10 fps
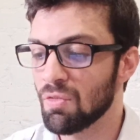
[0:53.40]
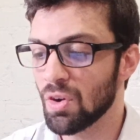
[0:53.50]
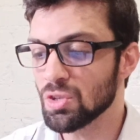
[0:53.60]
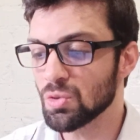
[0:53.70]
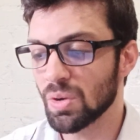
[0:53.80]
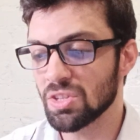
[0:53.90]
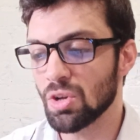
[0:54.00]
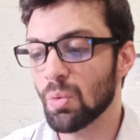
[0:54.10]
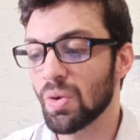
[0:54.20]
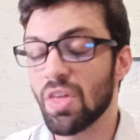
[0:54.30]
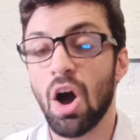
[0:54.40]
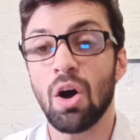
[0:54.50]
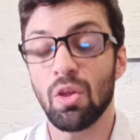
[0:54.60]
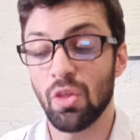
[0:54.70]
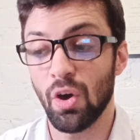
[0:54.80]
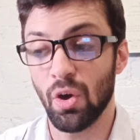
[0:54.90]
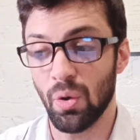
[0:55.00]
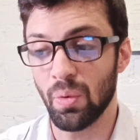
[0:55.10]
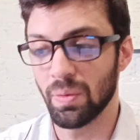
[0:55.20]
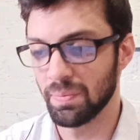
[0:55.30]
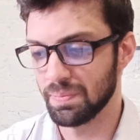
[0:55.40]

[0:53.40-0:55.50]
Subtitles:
First, we're going to start with although.